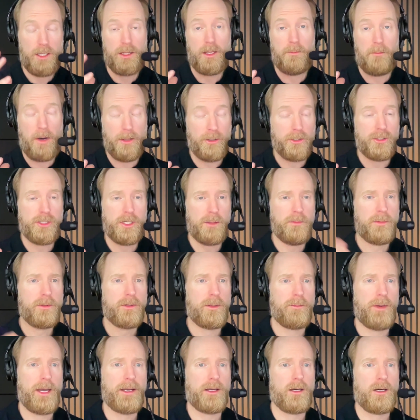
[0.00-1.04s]
mothership,
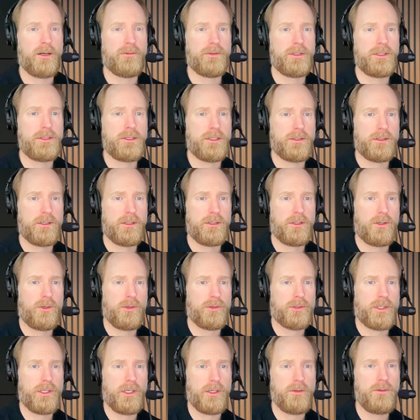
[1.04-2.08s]
the back office, the
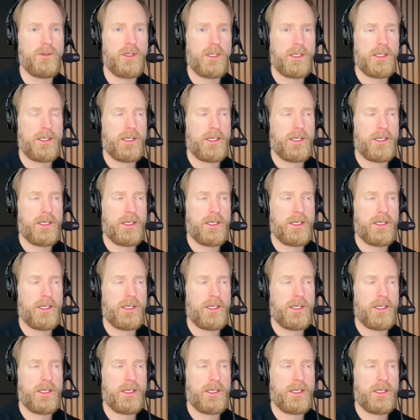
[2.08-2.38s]
holdco.